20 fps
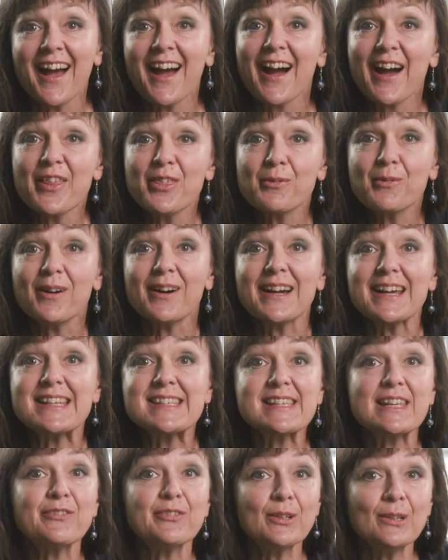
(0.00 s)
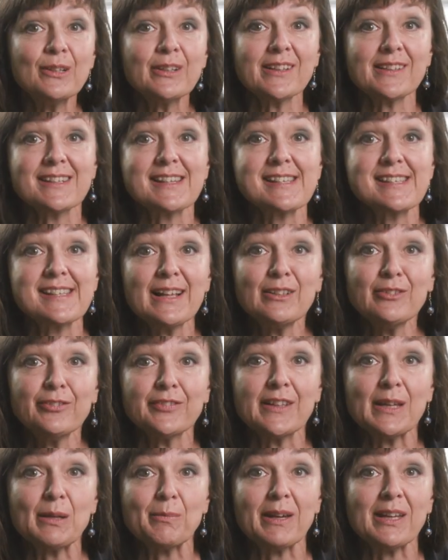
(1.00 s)
Otherwise, if you look at the
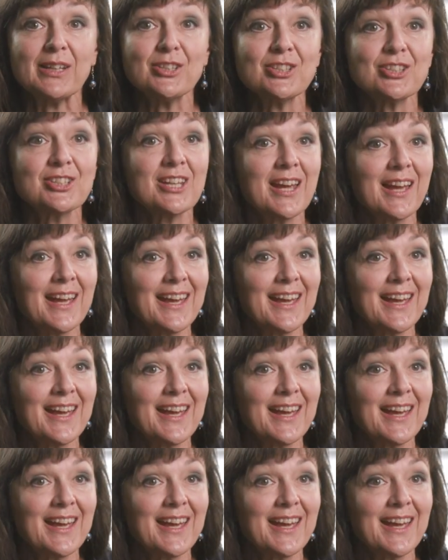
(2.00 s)
selfie image,